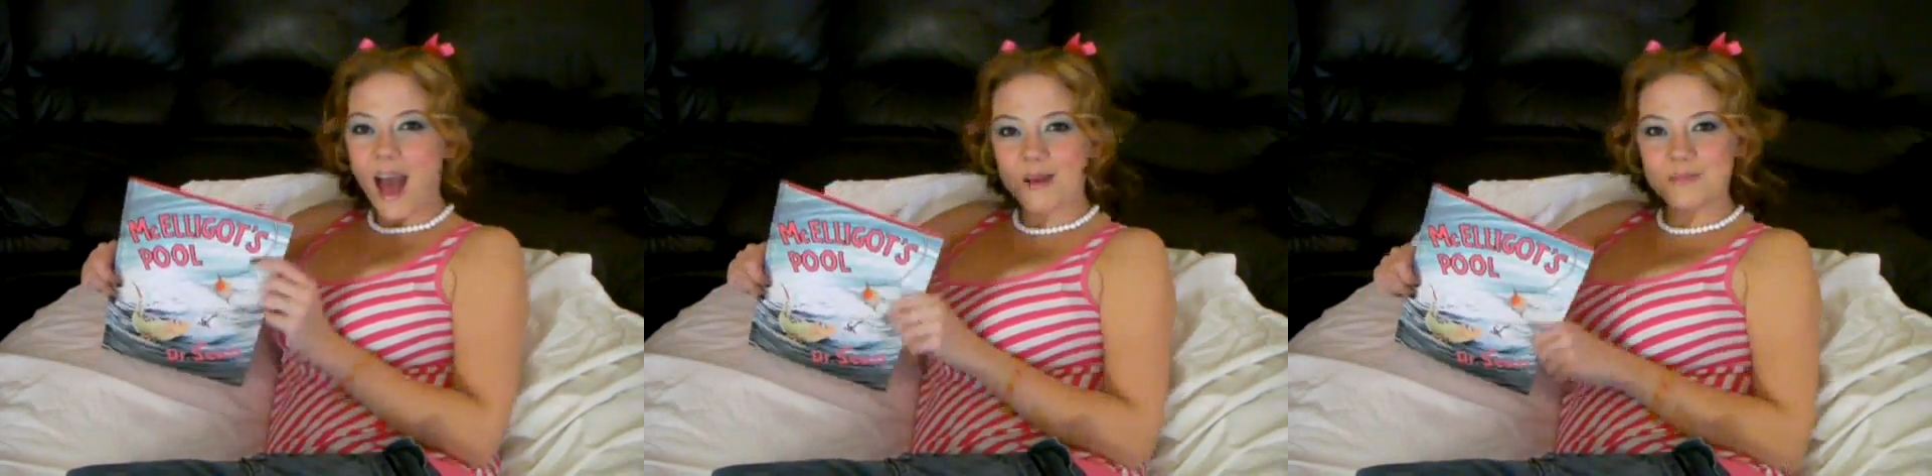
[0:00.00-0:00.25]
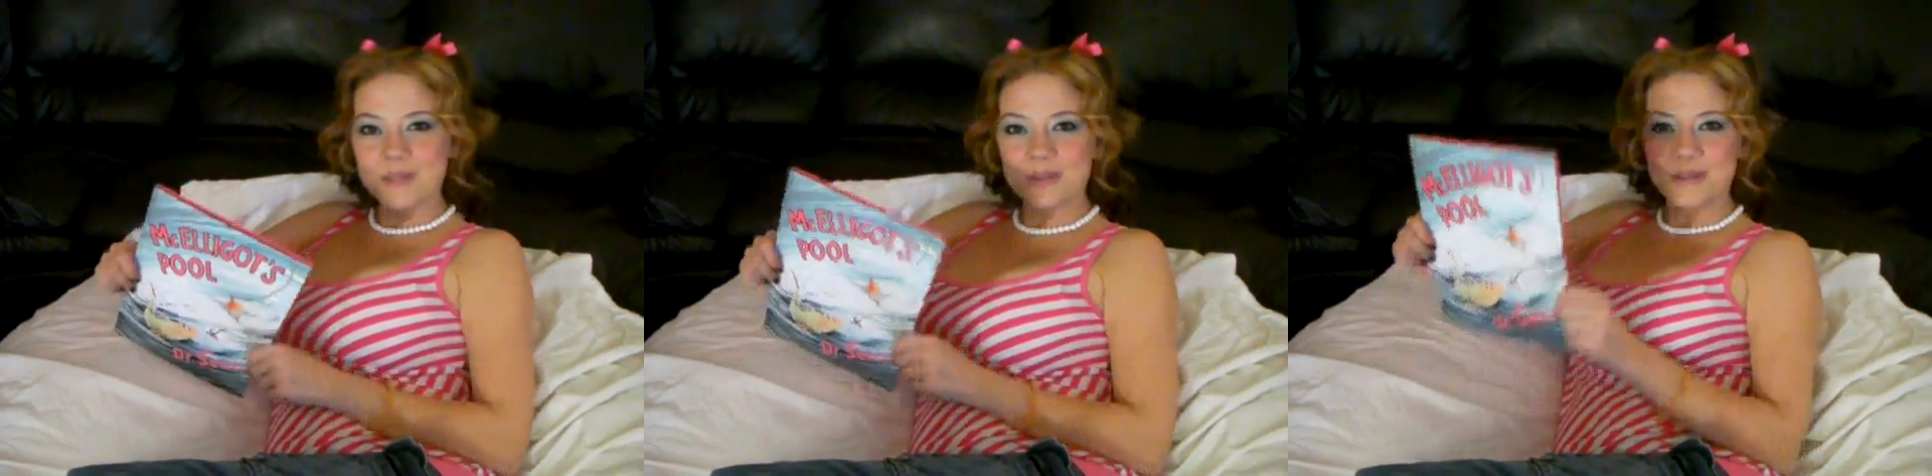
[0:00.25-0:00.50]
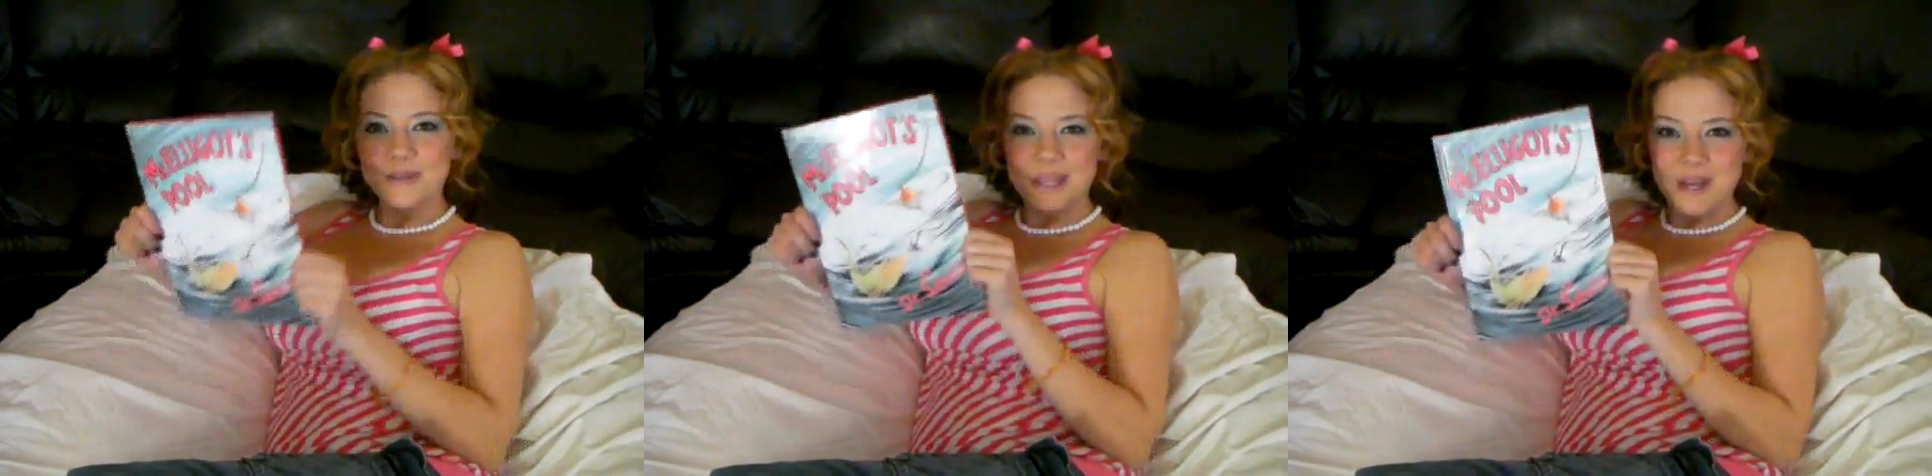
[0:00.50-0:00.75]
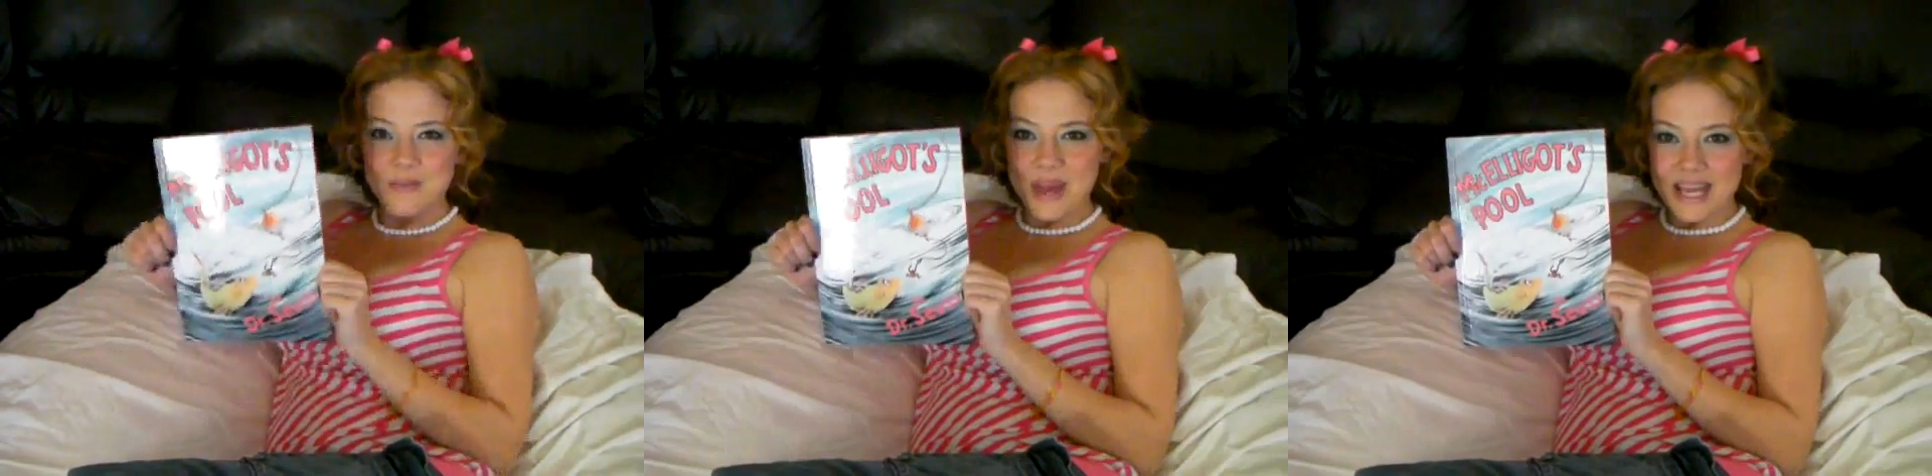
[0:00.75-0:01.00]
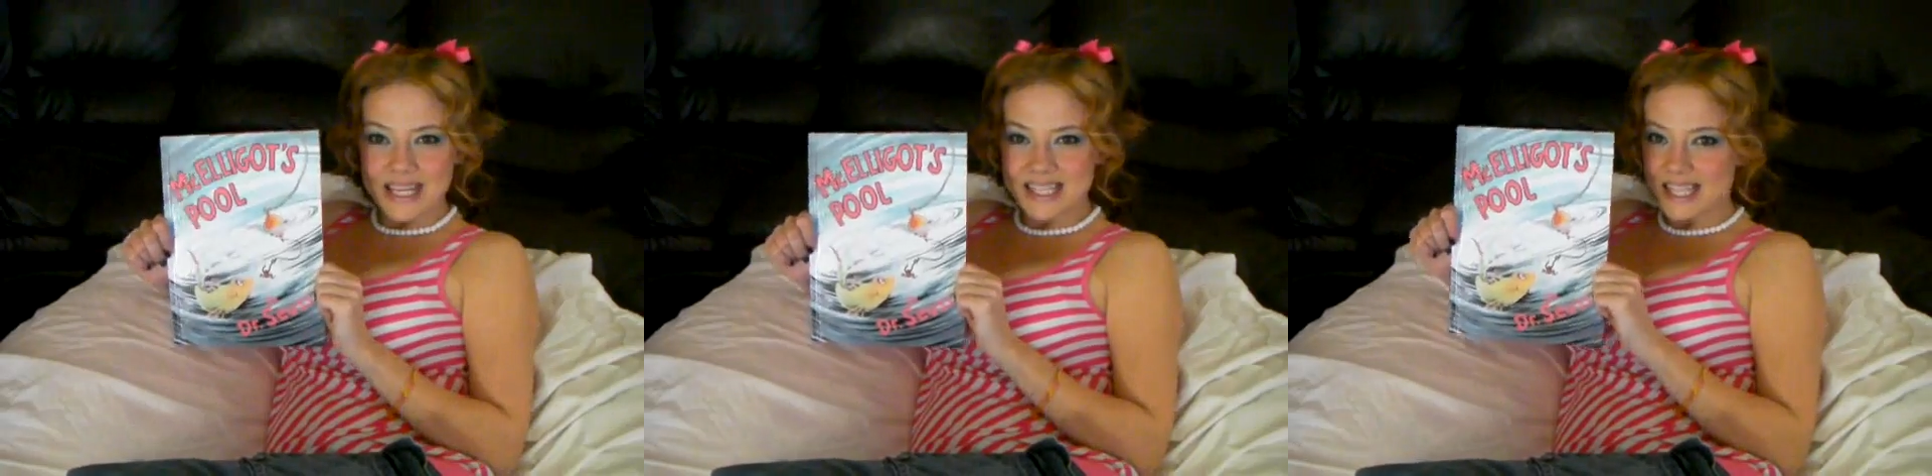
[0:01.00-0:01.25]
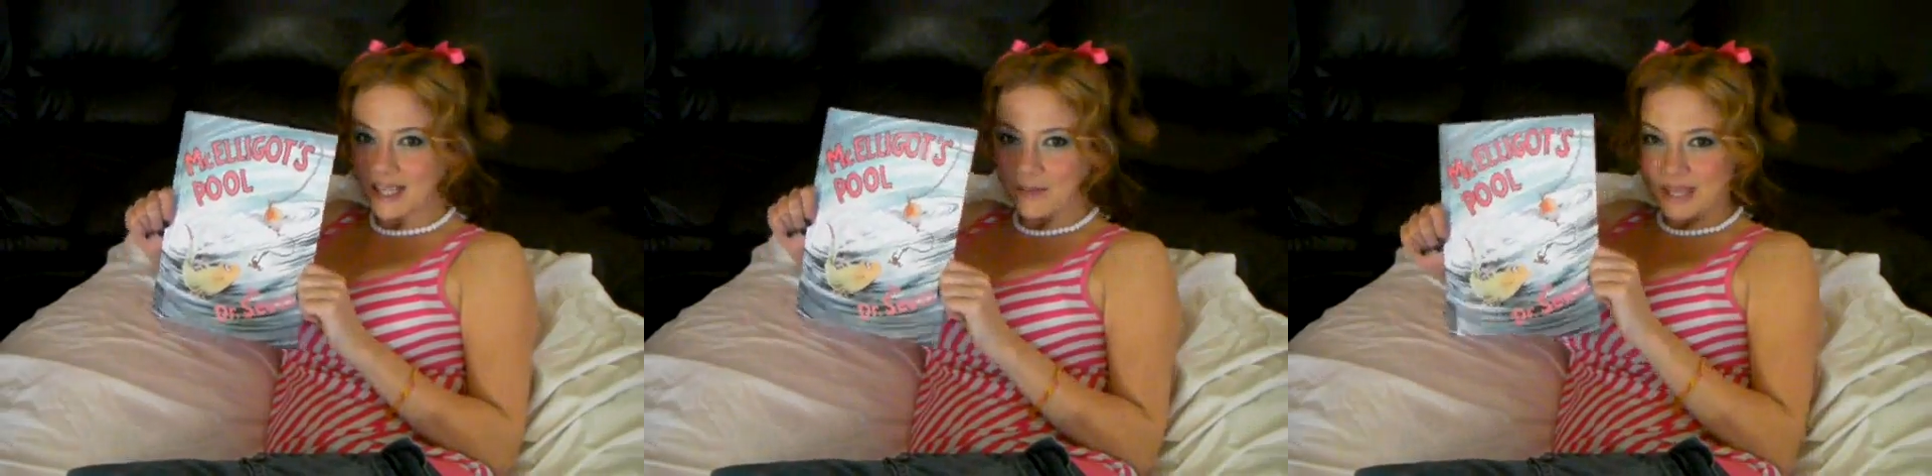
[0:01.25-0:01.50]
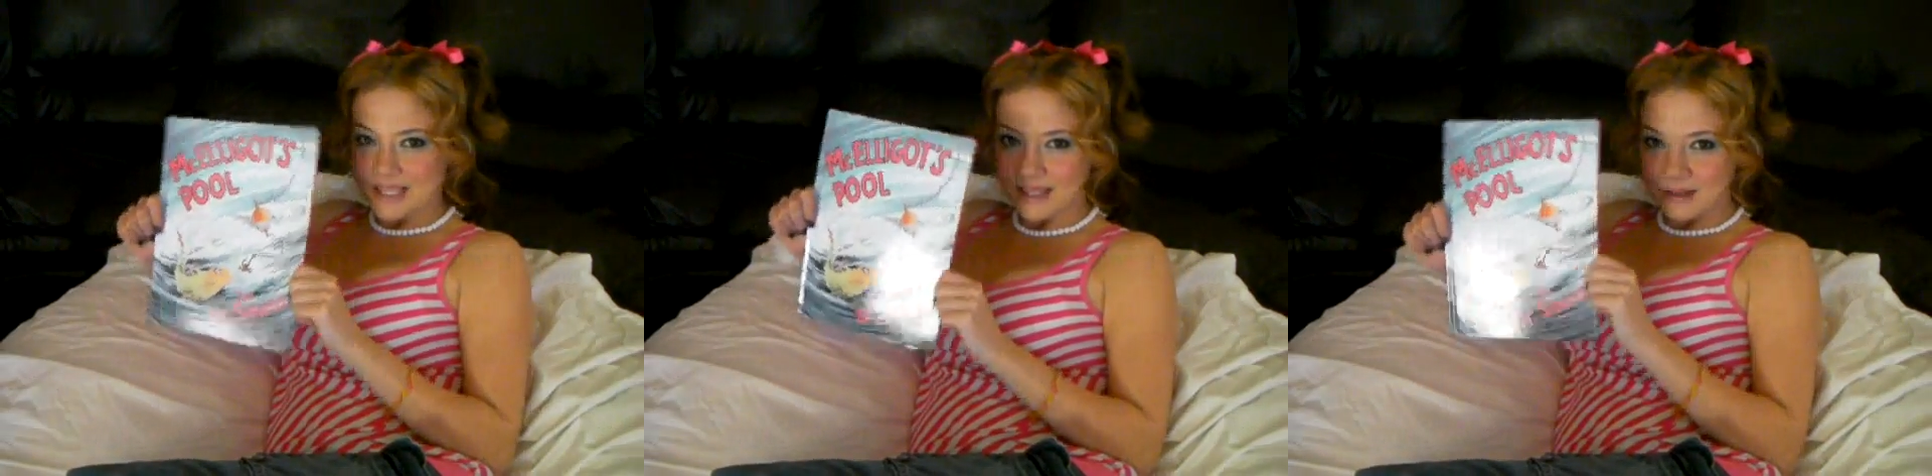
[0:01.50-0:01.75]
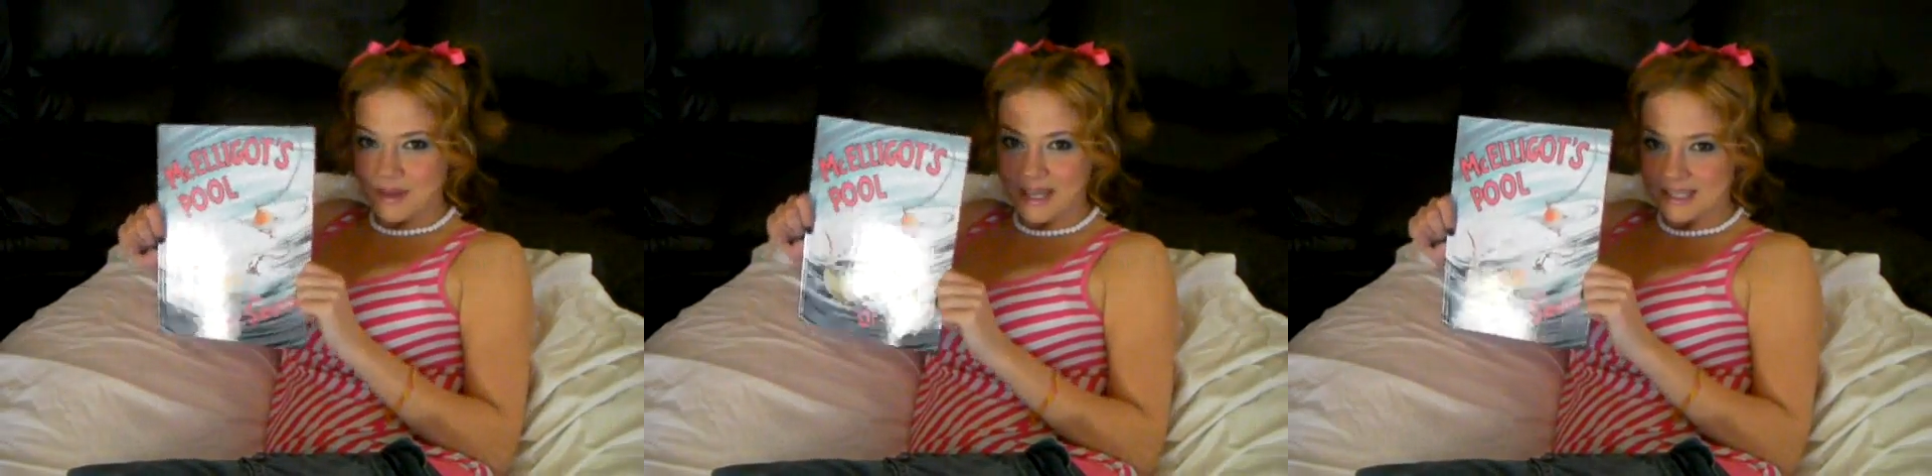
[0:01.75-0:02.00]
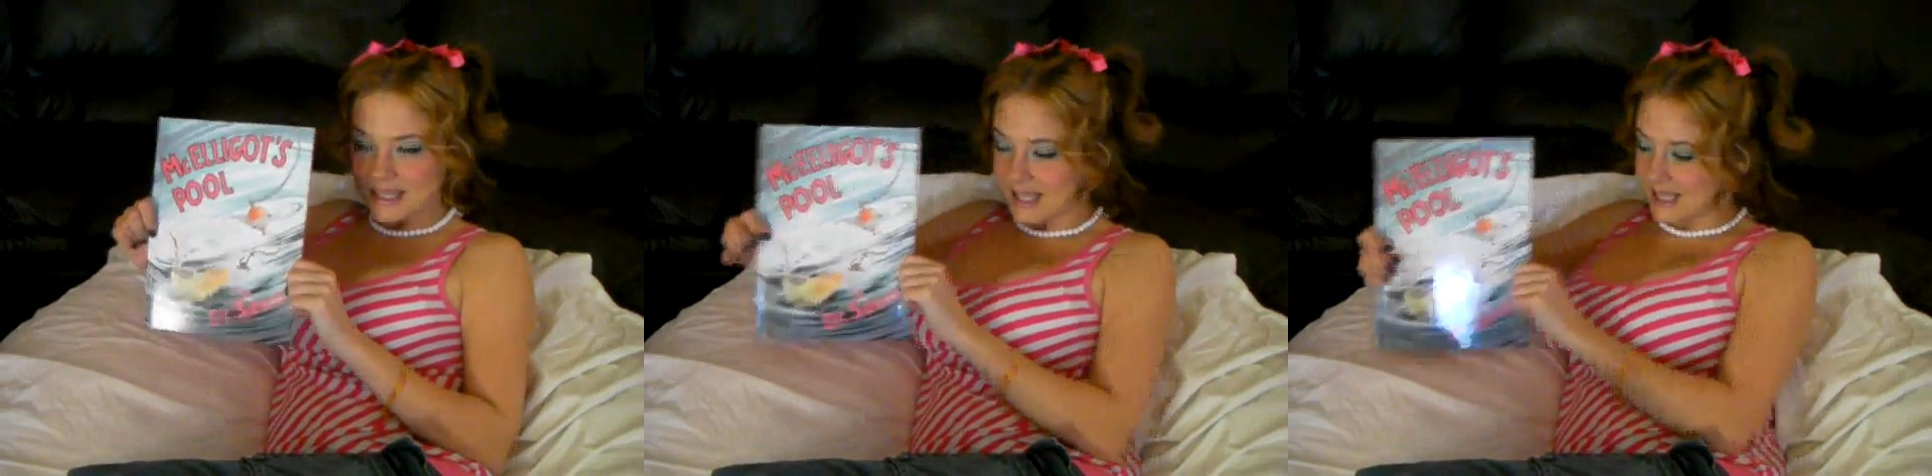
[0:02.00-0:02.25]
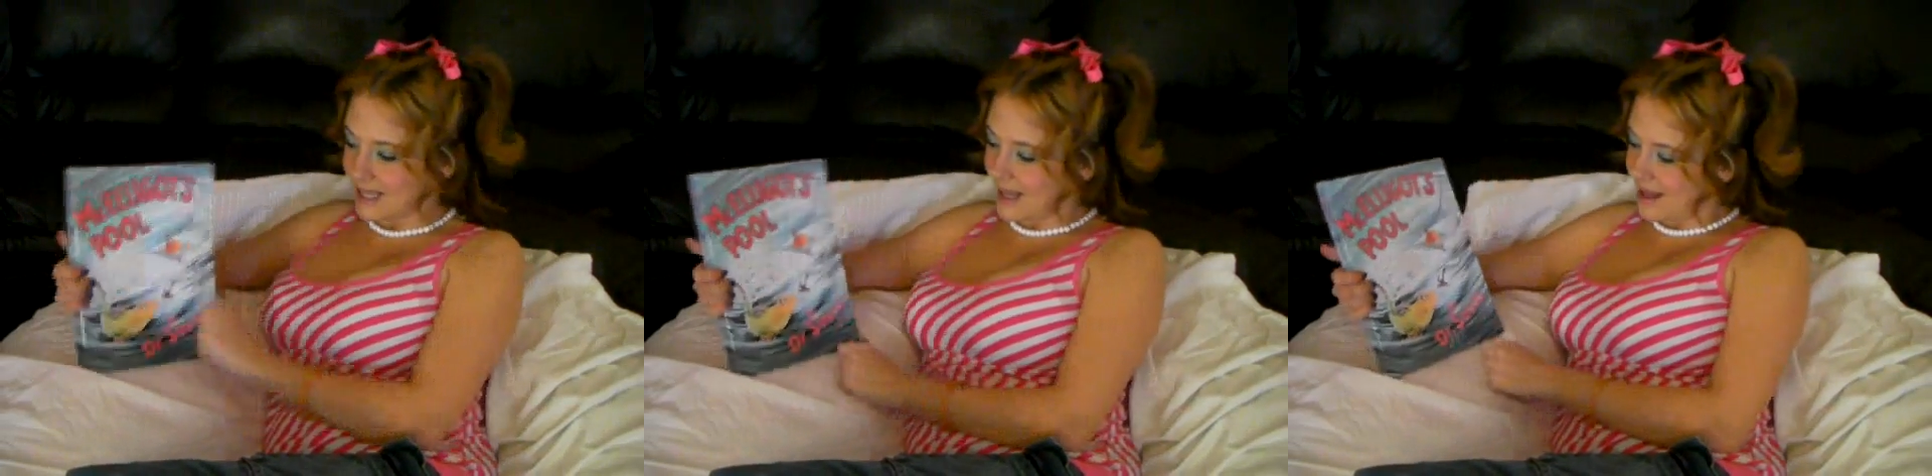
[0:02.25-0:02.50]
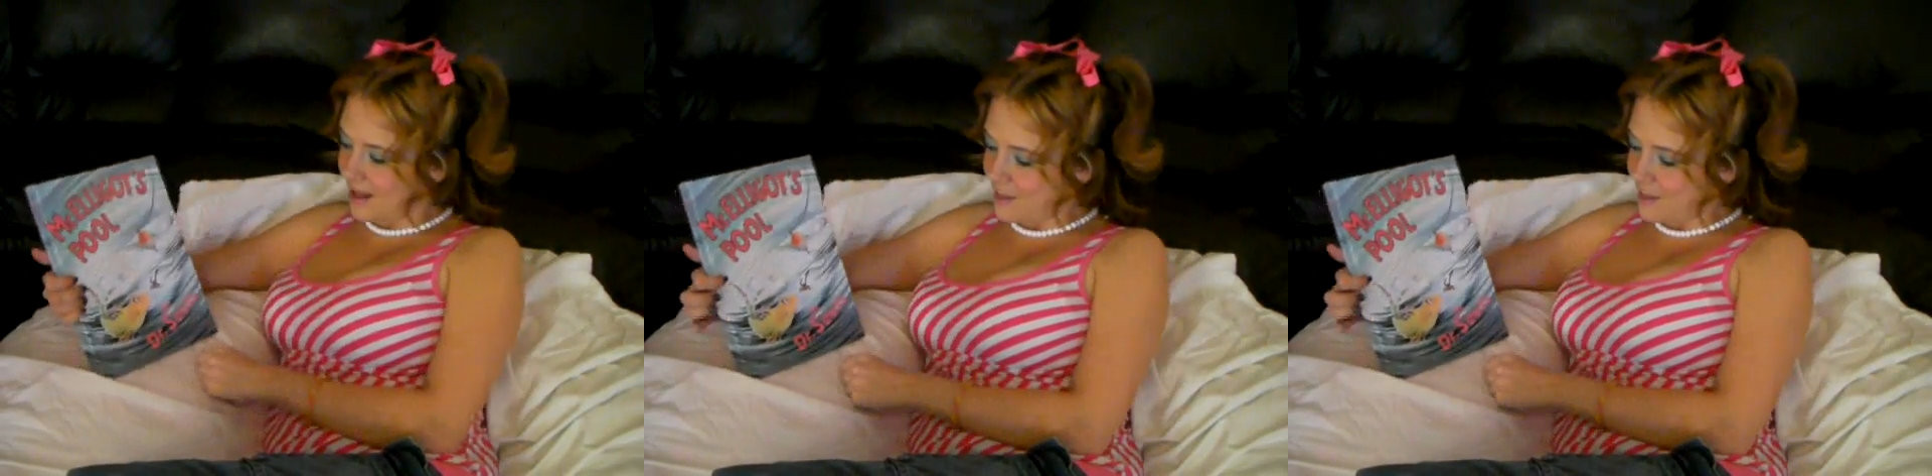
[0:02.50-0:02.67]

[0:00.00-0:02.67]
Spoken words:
Absolutely amazing, amazing, amazing.